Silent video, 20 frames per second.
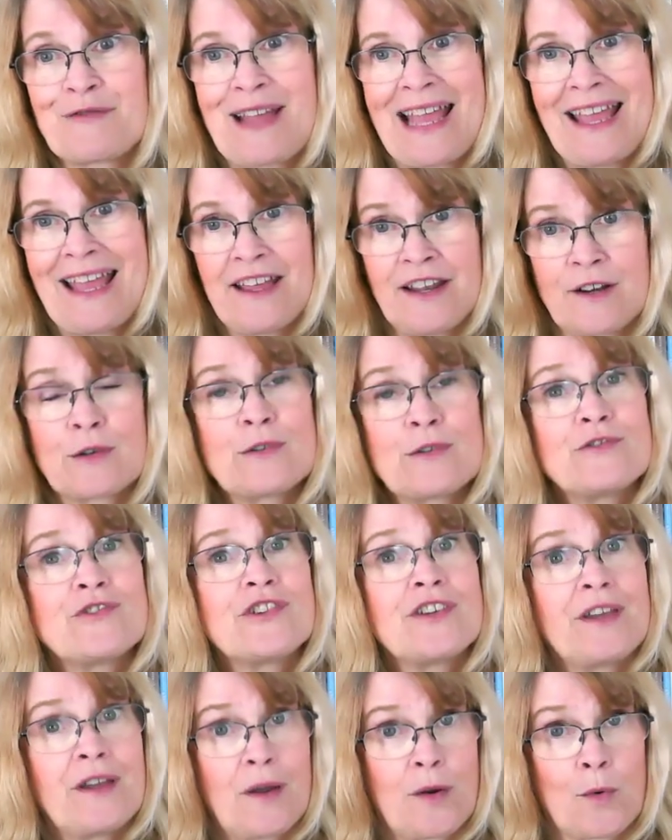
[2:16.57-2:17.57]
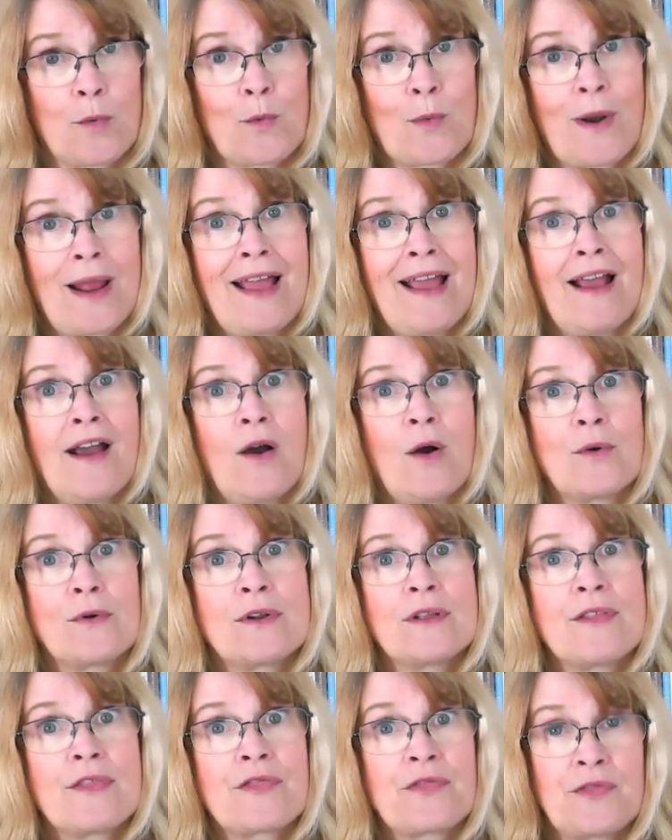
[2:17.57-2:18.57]
energy
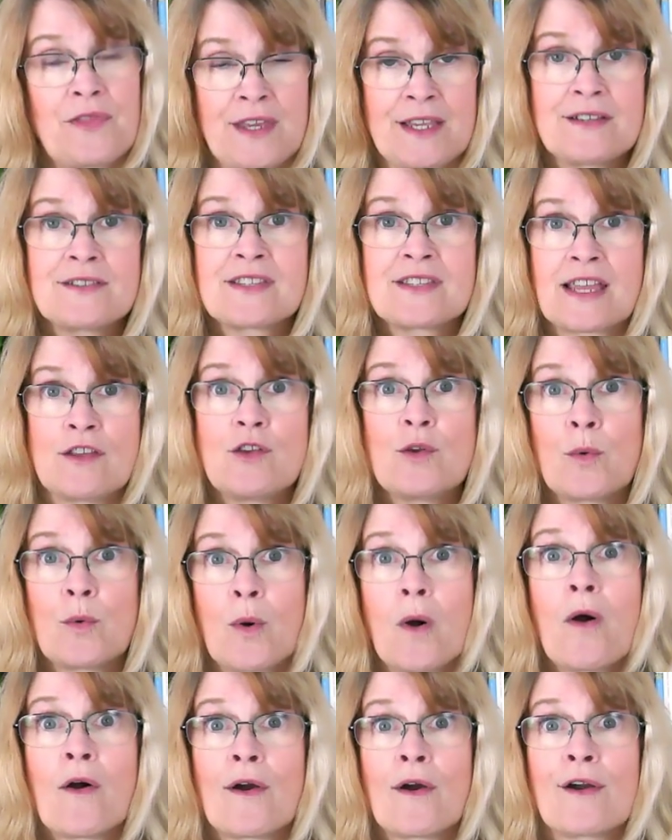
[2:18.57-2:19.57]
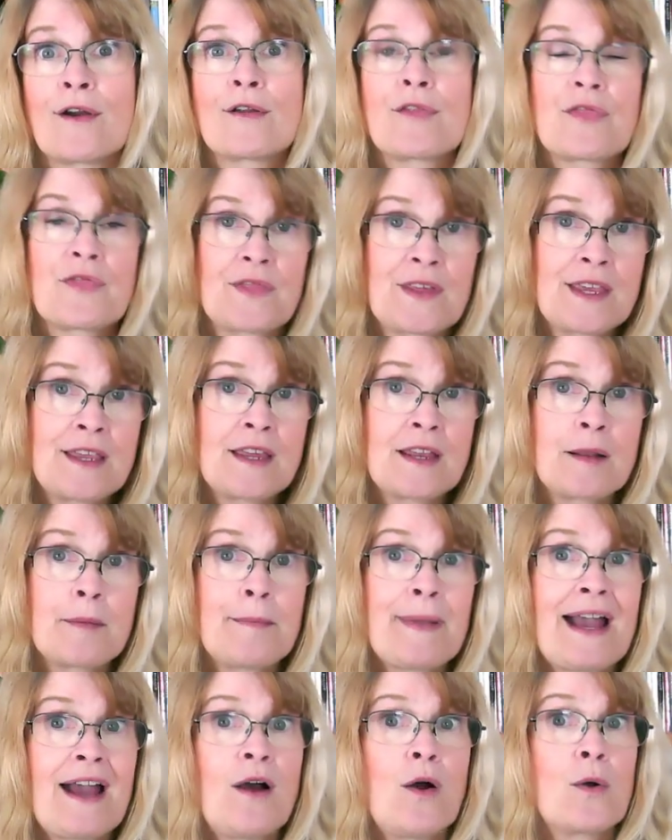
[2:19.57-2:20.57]
around things that you are thinking
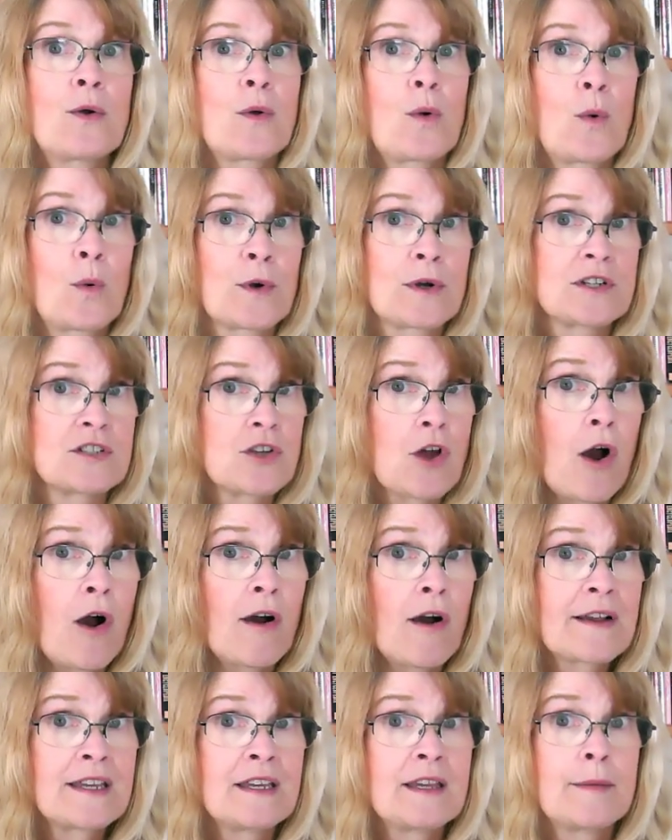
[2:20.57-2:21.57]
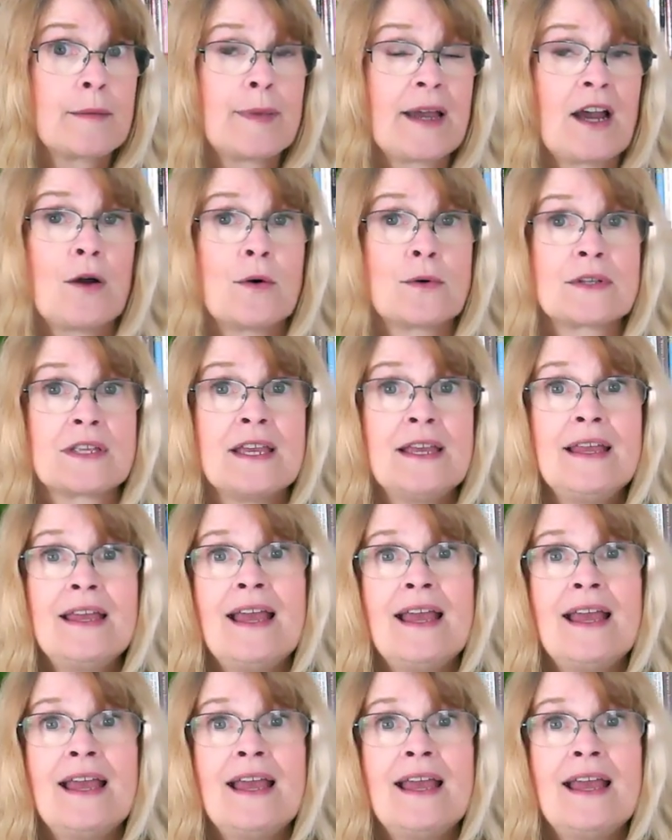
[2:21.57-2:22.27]
about or talking about.